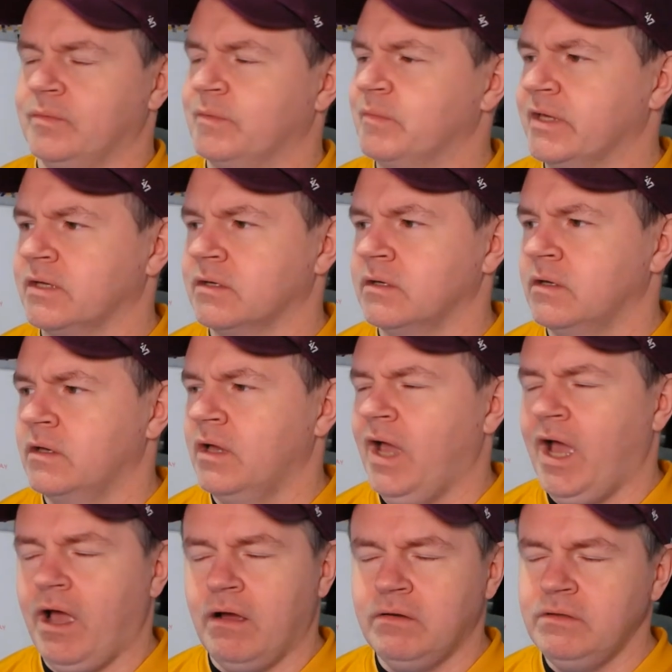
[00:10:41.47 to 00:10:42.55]
I'm like,
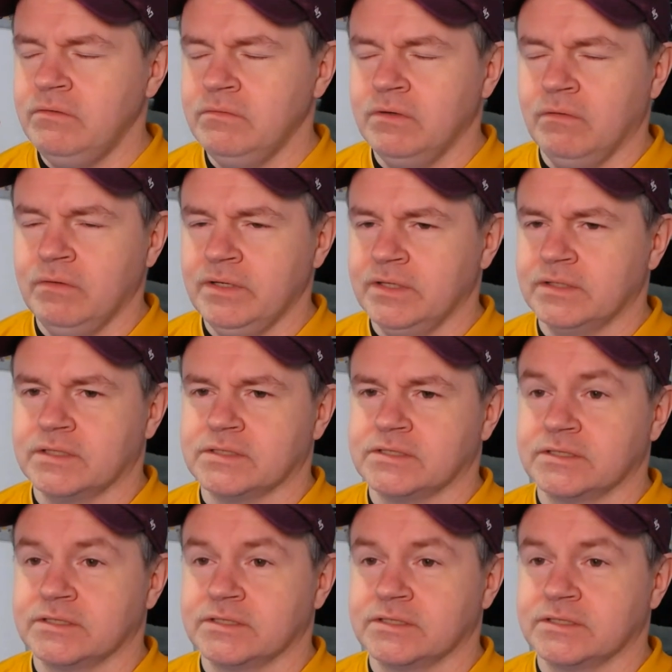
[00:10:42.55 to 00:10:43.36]
how do you know any of this?